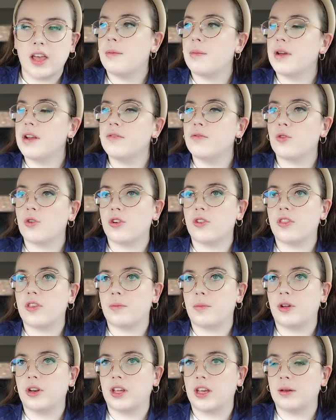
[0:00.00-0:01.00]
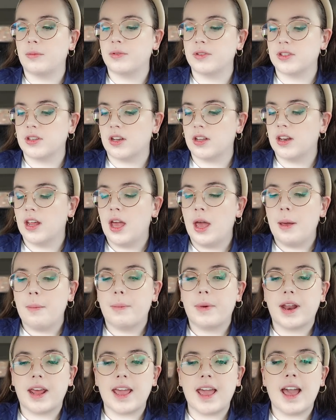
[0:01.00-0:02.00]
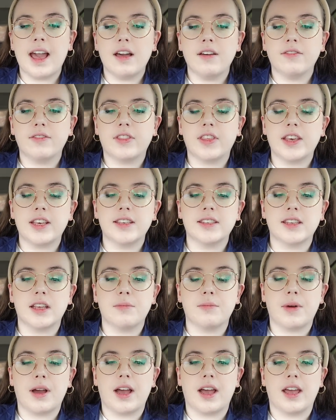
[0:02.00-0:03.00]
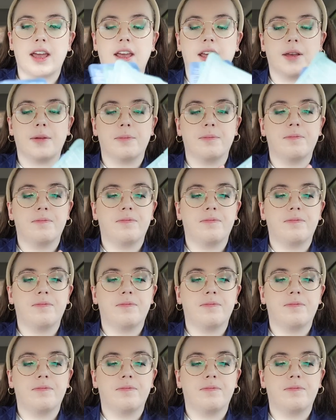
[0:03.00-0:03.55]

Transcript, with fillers: I might have ordered them on Amazon, but I have these in my